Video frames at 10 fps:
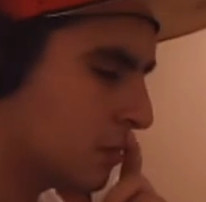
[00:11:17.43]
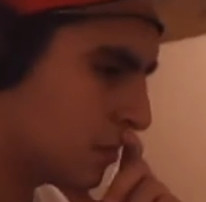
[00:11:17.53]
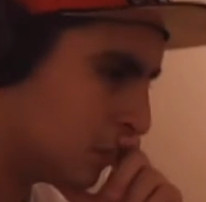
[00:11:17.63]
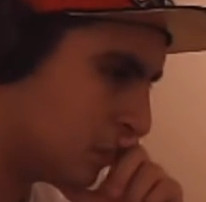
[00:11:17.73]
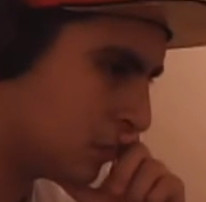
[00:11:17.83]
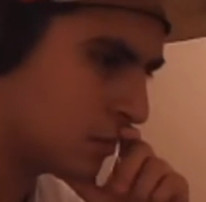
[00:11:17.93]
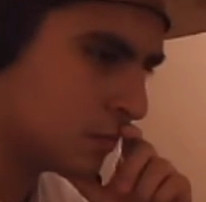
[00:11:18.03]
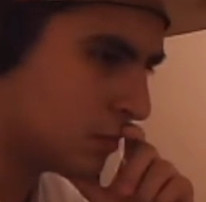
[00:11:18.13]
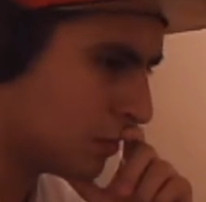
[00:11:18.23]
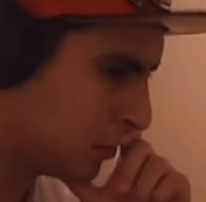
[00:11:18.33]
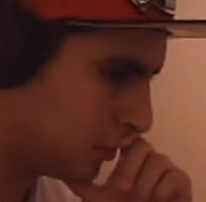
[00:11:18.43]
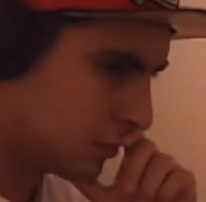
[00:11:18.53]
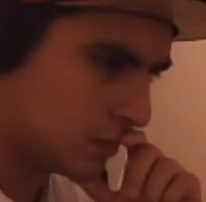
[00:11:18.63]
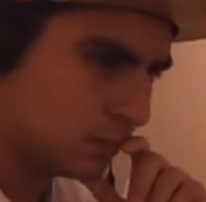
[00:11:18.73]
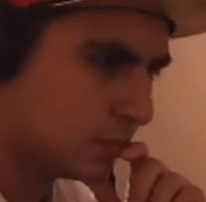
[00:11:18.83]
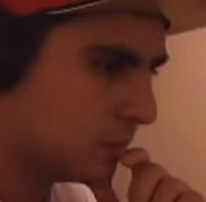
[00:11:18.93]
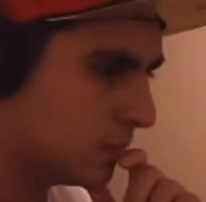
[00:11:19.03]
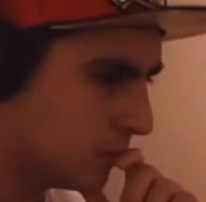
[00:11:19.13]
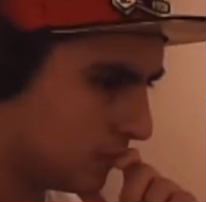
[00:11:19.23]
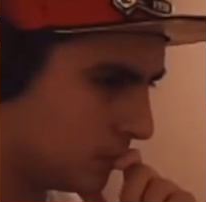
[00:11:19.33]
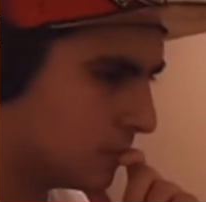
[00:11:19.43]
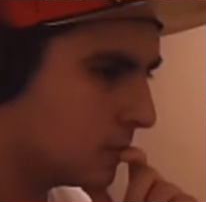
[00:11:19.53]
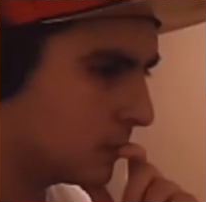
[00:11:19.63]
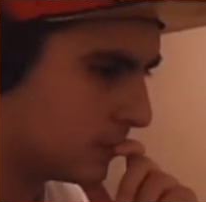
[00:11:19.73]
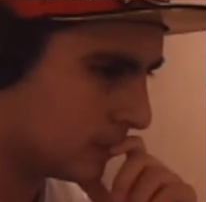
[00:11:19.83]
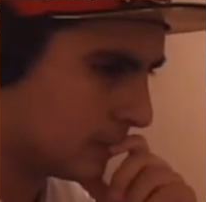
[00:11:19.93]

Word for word: a rhyme right, and keep the ghetto in the trance, but